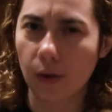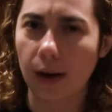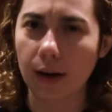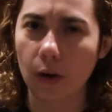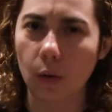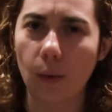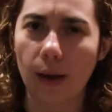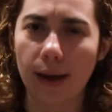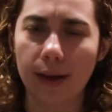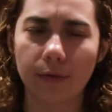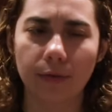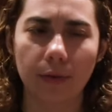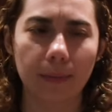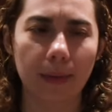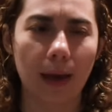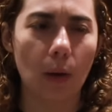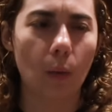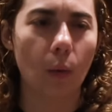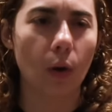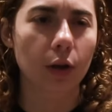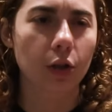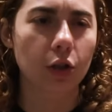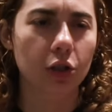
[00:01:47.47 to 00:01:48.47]
right away from
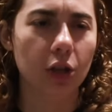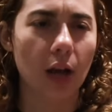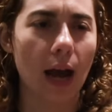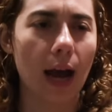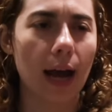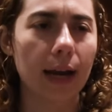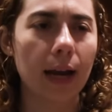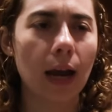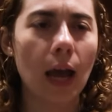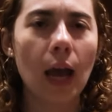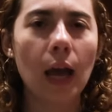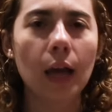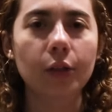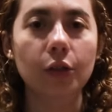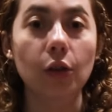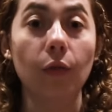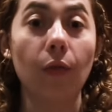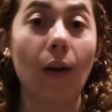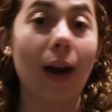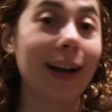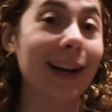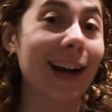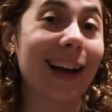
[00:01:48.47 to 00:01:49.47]
that one-shot, so
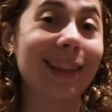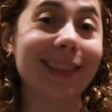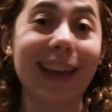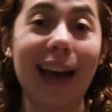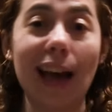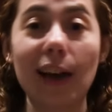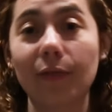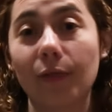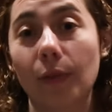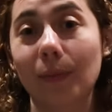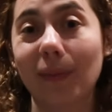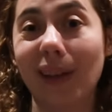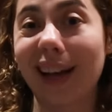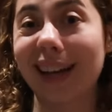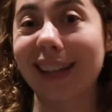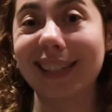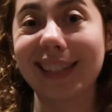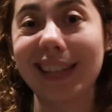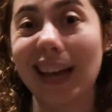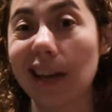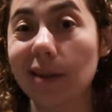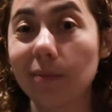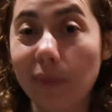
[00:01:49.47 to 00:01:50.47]
if I got that from
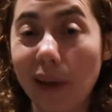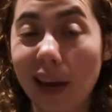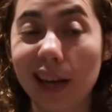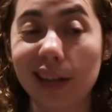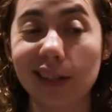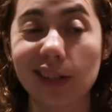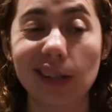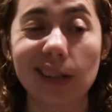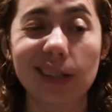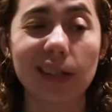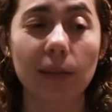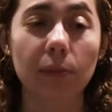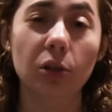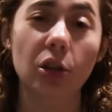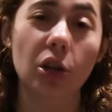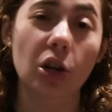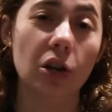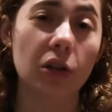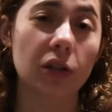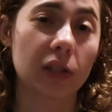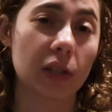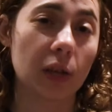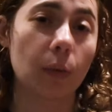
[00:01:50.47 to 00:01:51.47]
like 10 pages, I'm
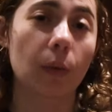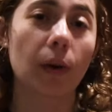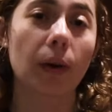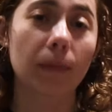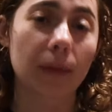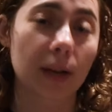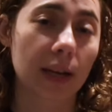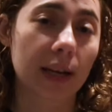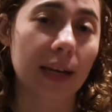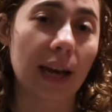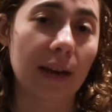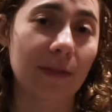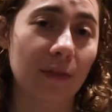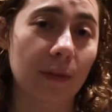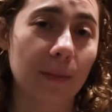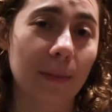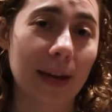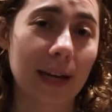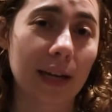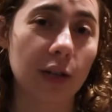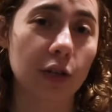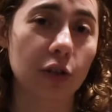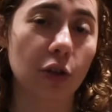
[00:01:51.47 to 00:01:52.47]
curious to see what I'm going to get from
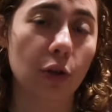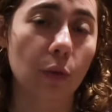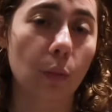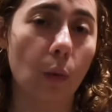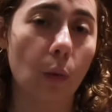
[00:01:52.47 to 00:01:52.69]
that issue